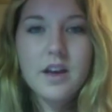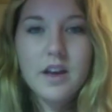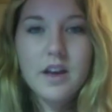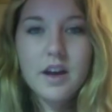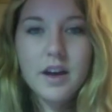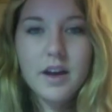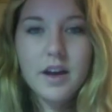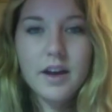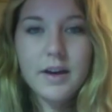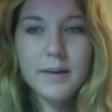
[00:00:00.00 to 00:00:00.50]

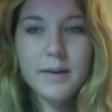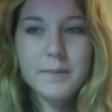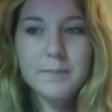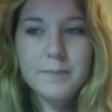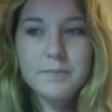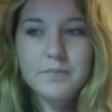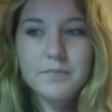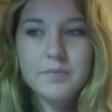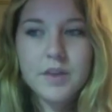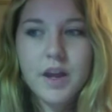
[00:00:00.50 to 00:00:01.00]

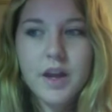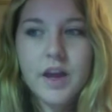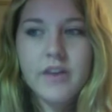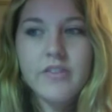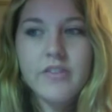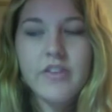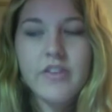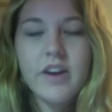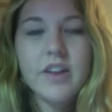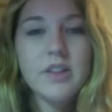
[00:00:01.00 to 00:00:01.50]
Um, I
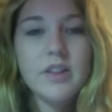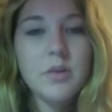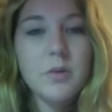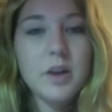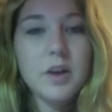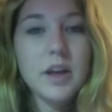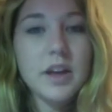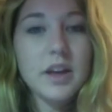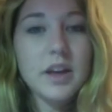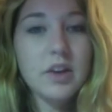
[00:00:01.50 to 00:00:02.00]
find that
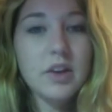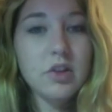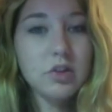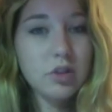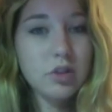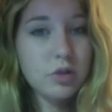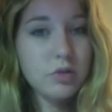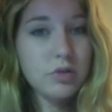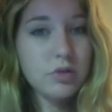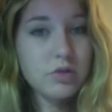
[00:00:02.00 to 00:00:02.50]
when I get
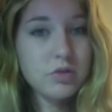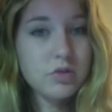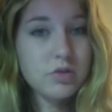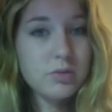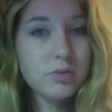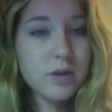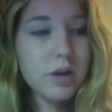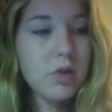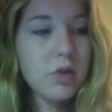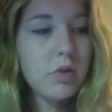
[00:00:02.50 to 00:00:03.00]
close to
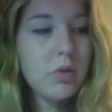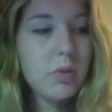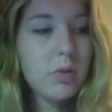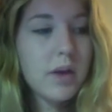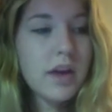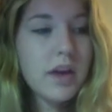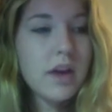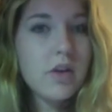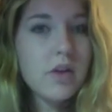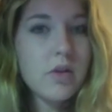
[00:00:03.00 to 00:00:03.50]
my goal
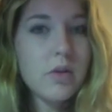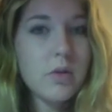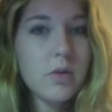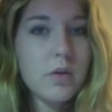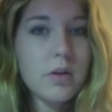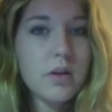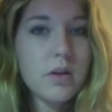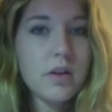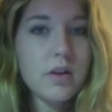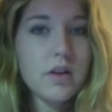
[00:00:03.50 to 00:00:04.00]
weight
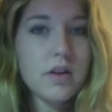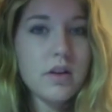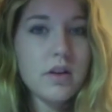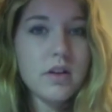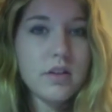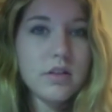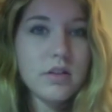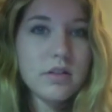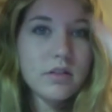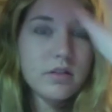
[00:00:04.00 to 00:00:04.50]
or
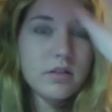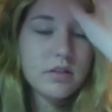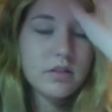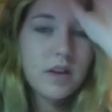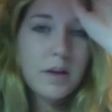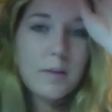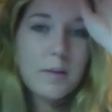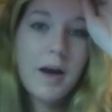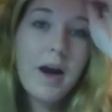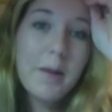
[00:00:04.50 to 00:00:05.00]

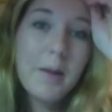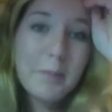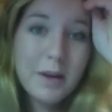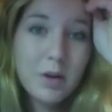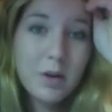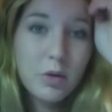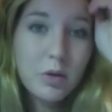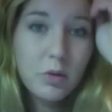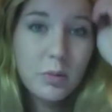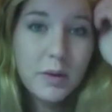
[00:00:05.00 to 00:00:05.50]
am at my
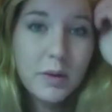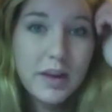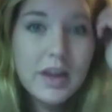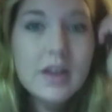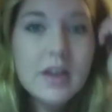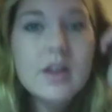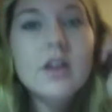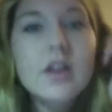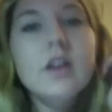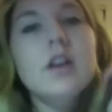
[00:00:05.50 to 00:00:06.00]
goal weight,
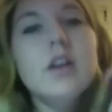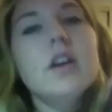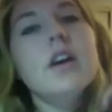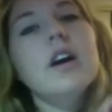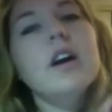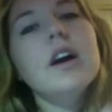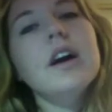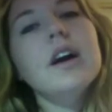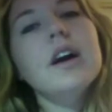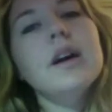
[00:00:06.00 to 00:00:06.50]

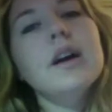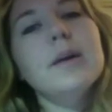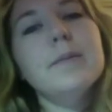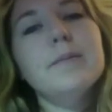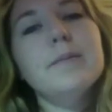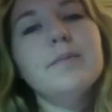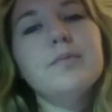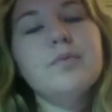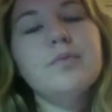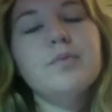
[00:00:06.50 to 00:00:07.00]

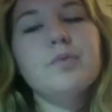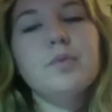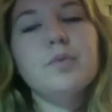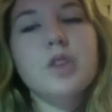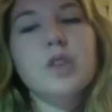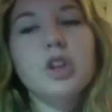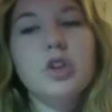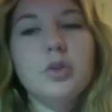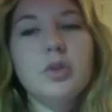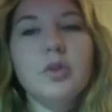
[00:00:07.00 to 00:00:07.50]
um,
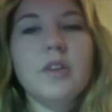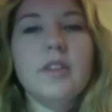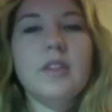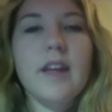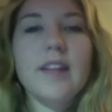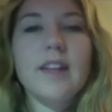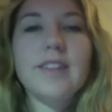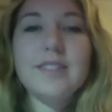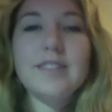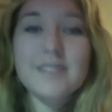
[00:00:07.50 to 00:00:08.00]
using
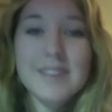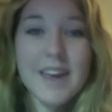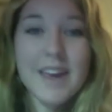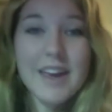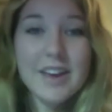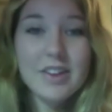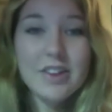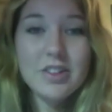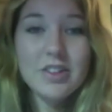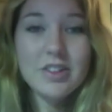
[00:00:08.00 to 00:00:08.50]
that
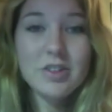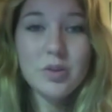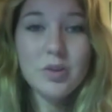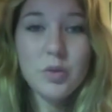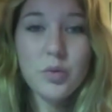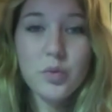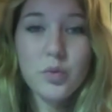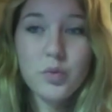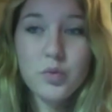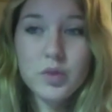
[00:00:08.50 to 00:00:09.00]
scale
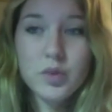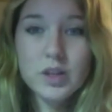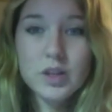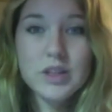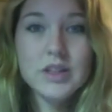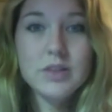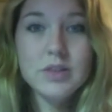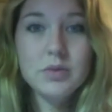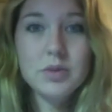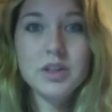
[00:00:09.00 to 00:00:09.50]

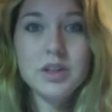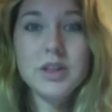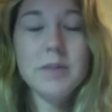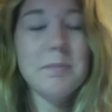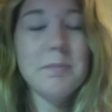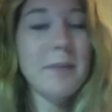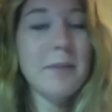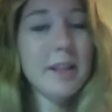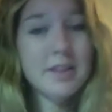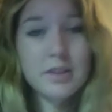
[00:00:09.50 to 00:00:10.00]
really, really
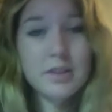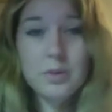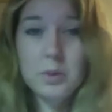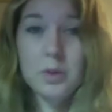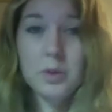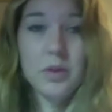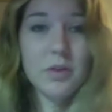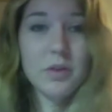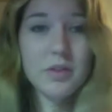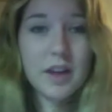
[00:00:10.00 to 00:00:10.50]
messes
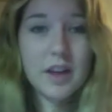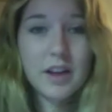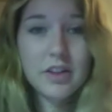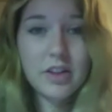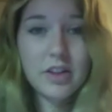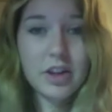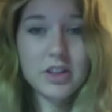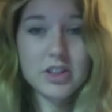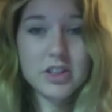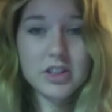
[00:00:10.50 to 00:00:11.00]
with you
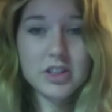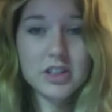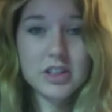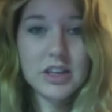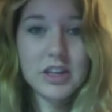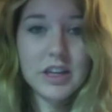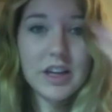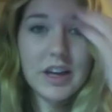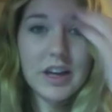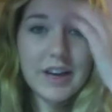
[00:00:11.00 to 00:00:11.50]

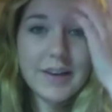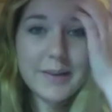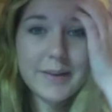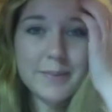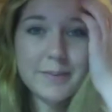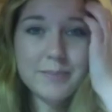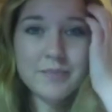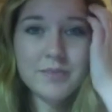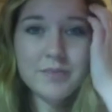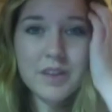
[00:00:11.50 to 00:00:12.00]
psychologically. Um,